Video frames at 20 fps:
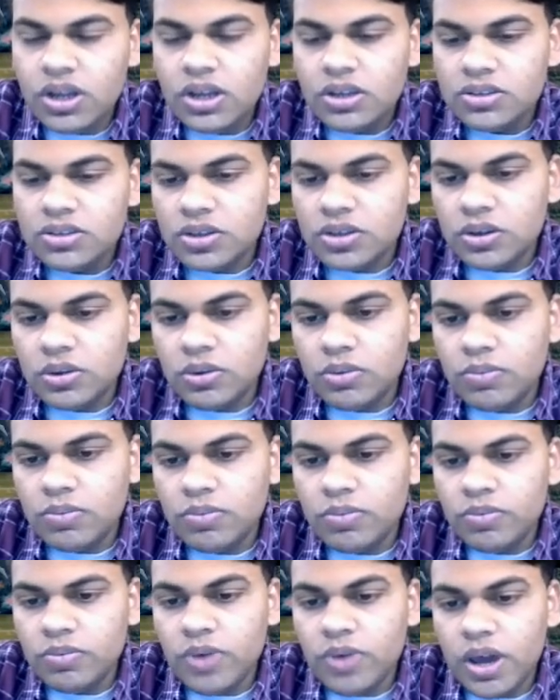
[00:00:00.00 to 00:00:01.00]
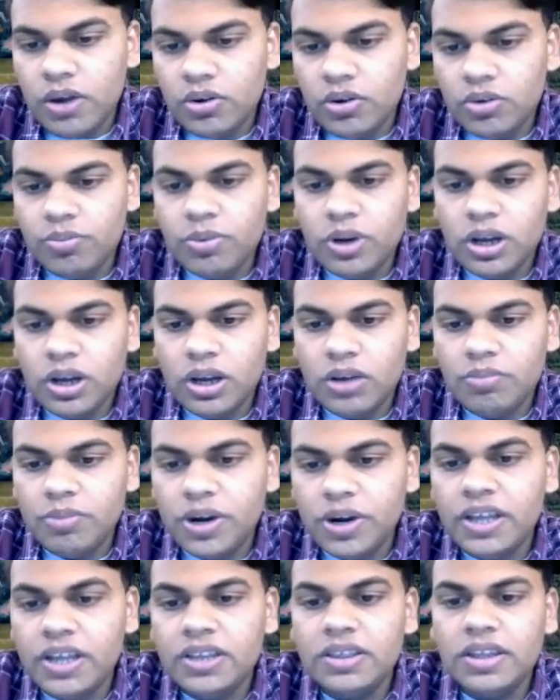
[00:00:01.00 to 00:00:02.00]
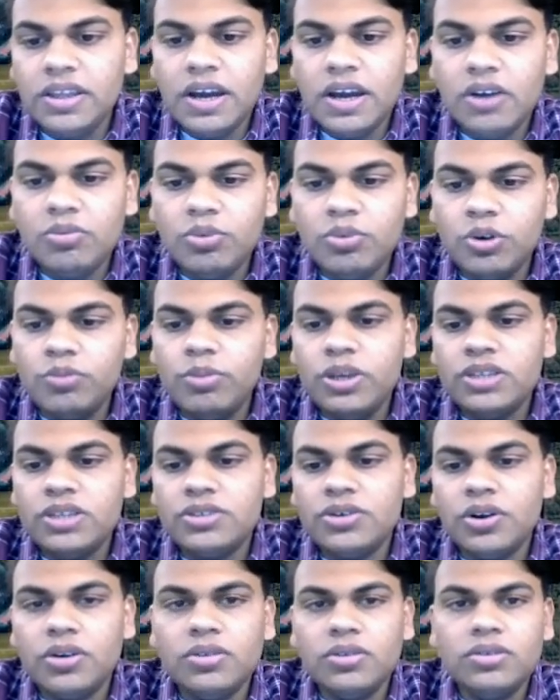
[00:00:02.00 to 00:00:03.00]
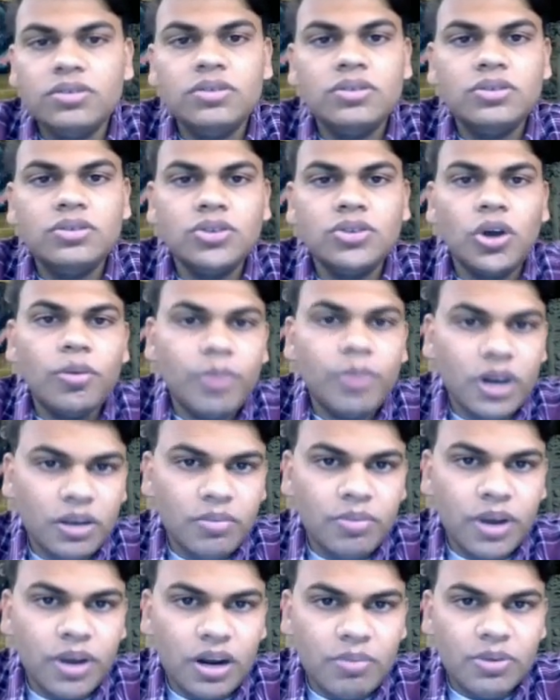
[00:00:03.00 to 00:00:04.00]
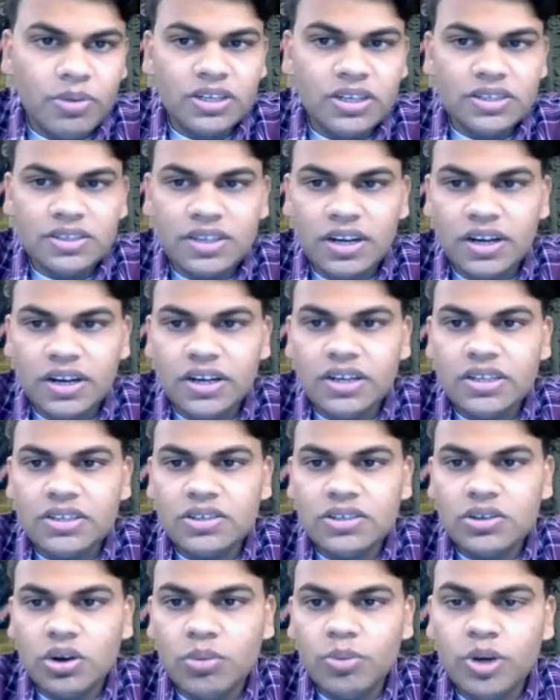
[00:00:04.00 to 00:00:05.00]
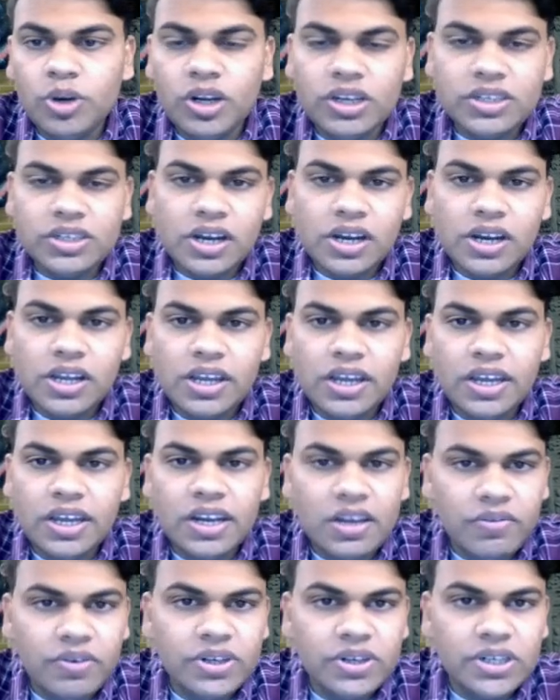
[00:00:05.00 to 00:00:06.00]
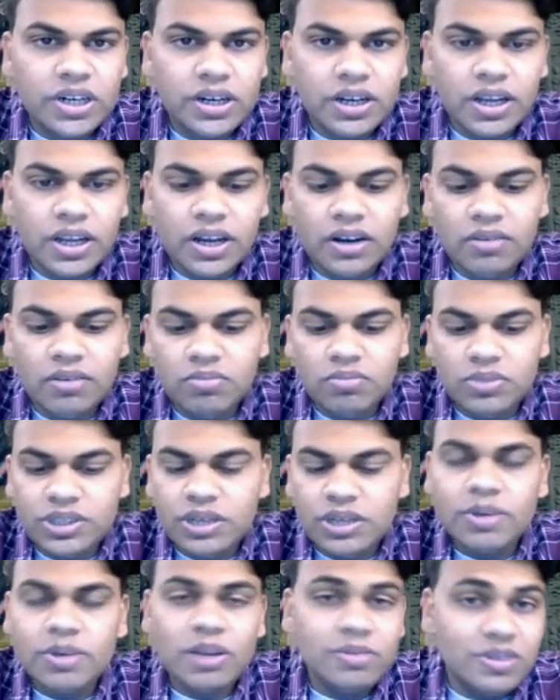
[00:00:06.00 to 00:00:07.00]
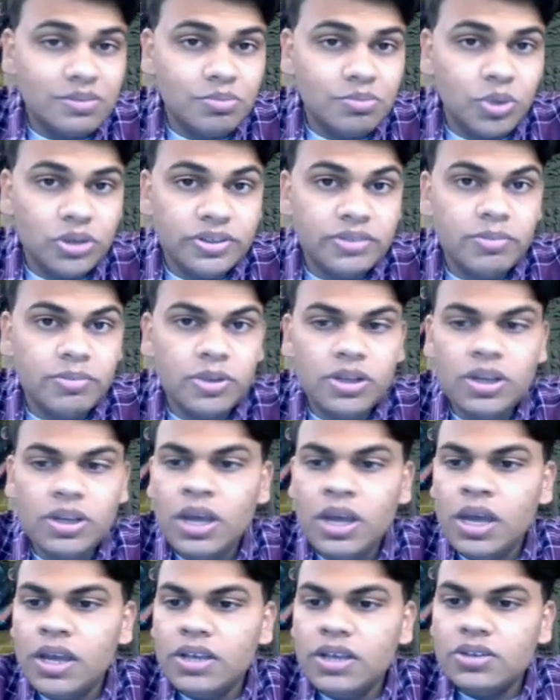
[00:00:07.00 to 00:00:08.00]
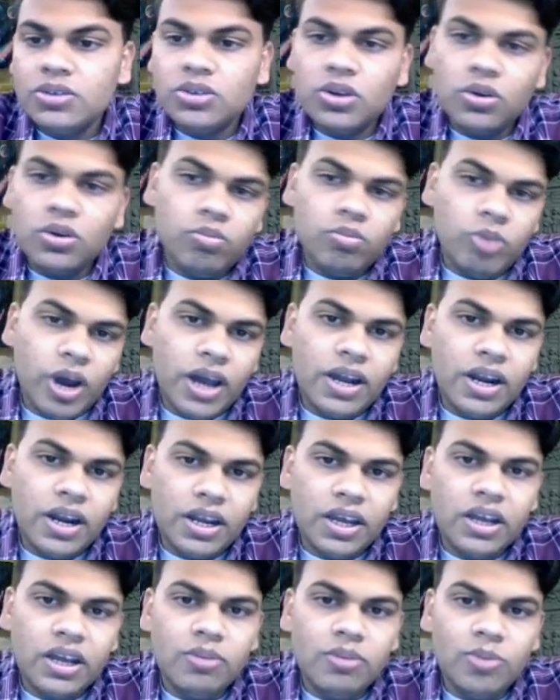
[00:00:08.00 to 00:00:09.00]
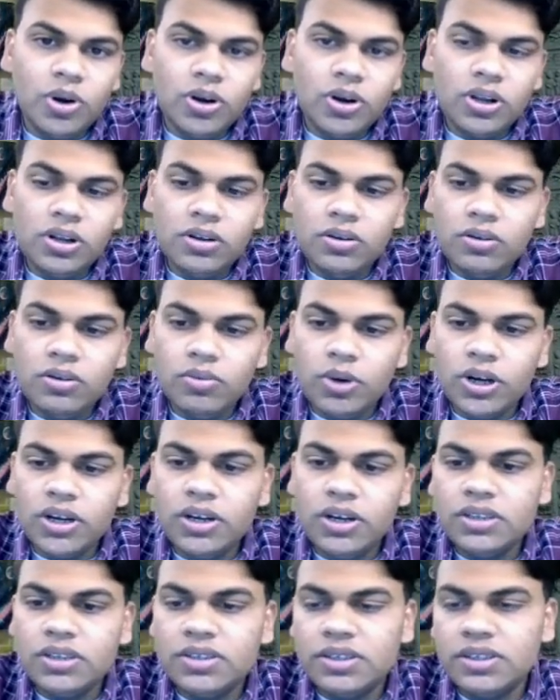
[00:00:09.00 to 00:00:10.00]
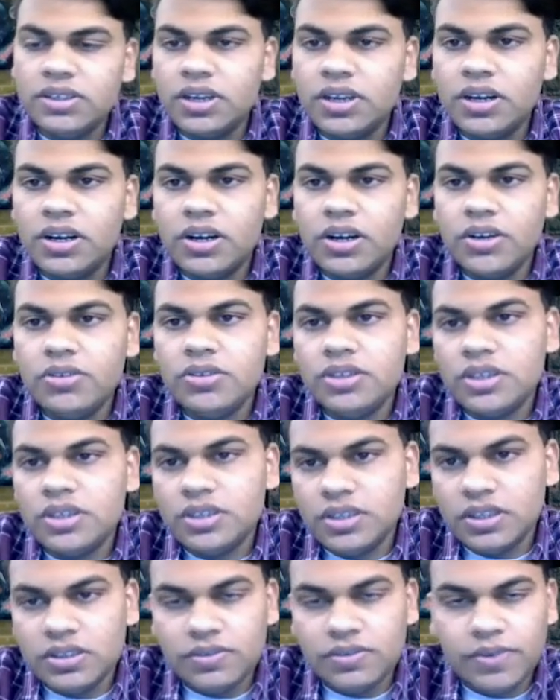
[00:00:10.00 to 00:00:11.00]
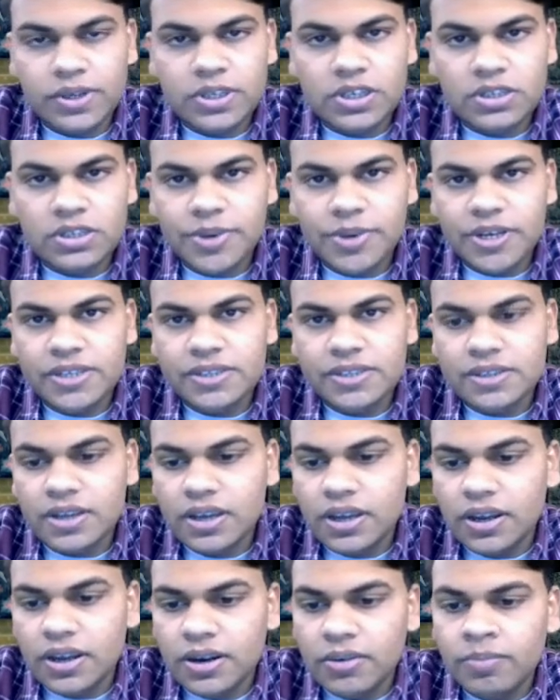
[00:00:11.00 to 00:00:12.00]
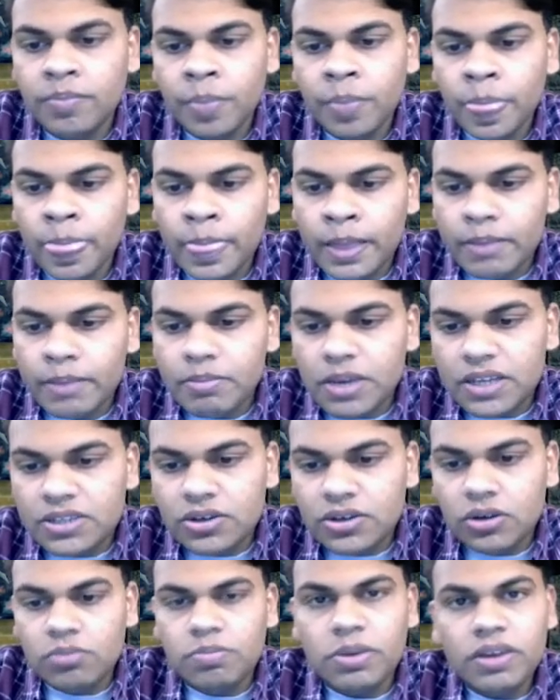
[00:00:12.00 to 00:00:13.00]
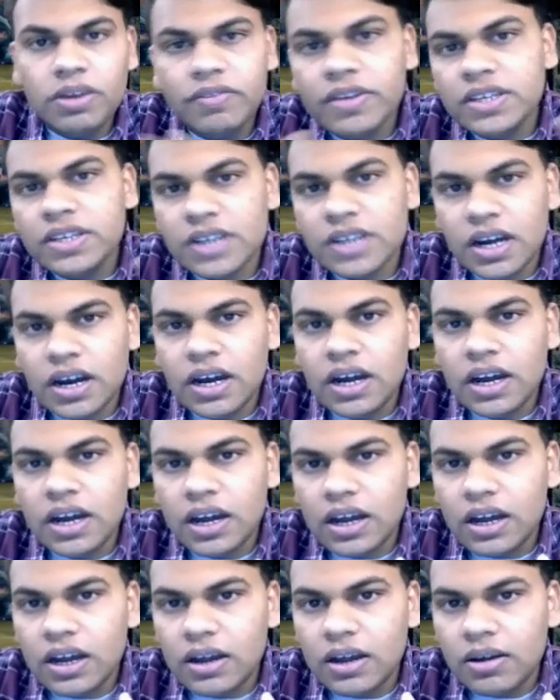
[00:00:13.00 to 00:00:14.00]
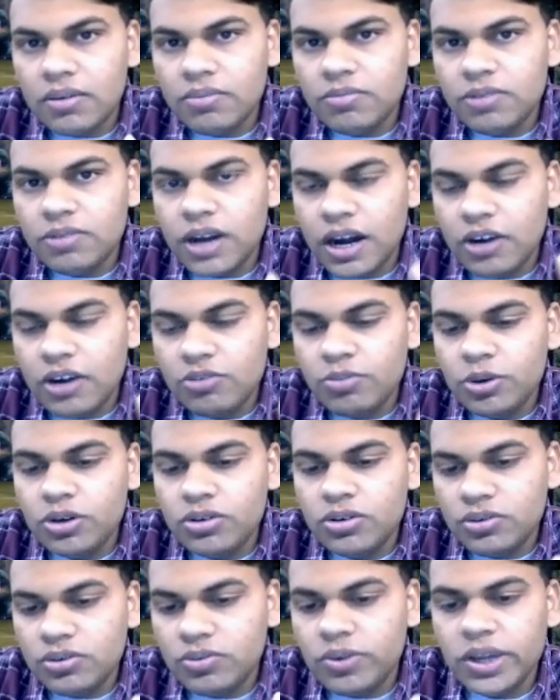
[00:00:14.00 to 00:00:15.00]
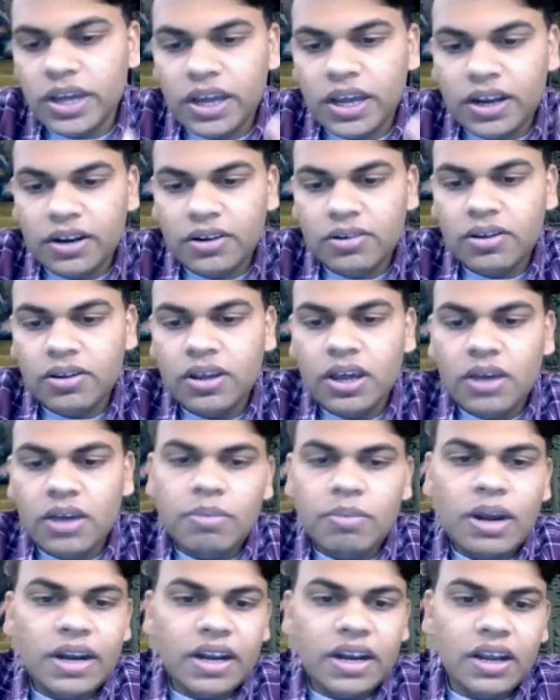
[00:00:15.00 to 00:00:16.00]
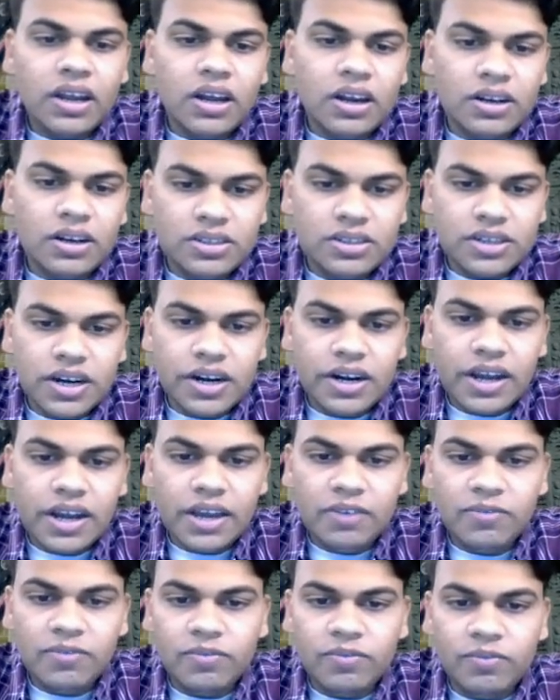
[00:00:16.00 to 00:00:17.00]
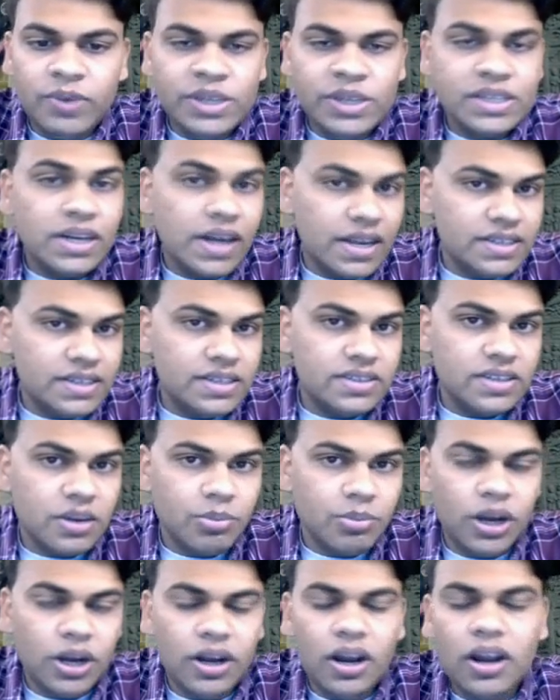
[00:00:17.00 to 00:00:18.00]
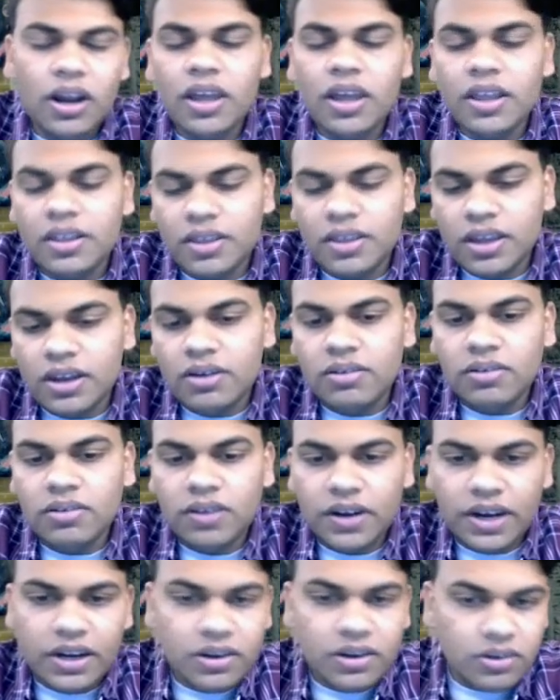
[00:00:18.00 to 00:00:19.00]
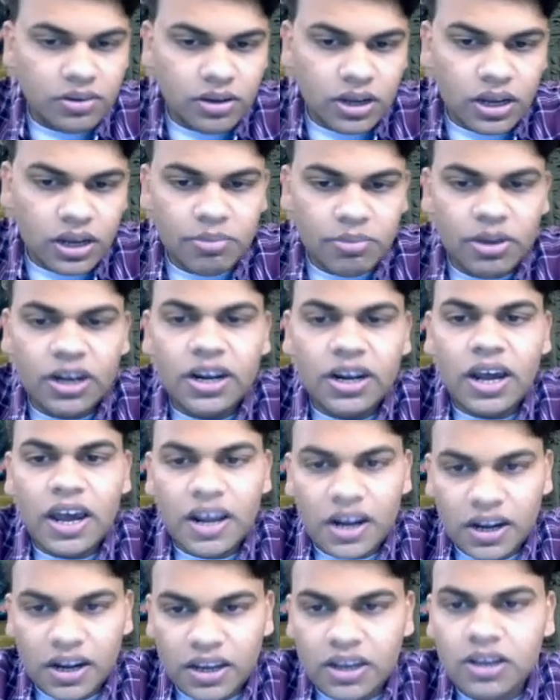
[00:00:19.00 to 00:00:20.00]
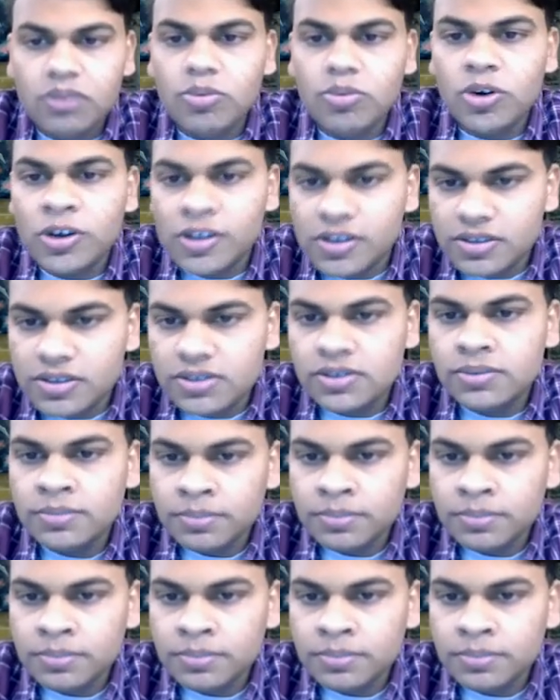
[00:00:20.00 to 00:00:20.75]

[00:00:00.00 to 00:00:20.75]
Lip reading: So we have to predict the output based on so many parameters that it is computationally inefficient and sometimes impossible. So hierarchical model, what it does is it reduces this feature space, and based on previous output, we can better understand like which classes are better, and then create better hierarchical models.